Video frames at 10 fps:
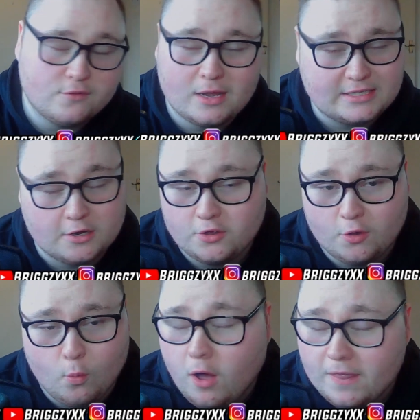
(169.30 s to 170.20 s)
though I don't
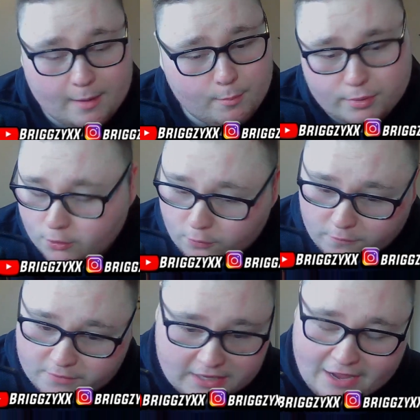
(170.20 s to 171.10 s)
know what that
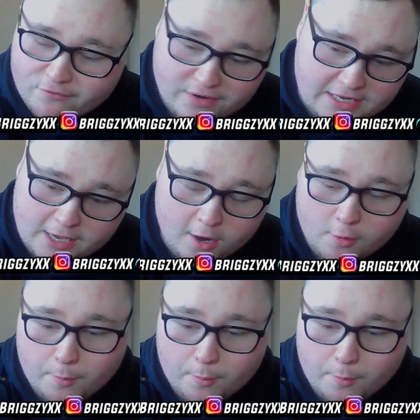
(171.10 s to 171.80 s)
proved to that video,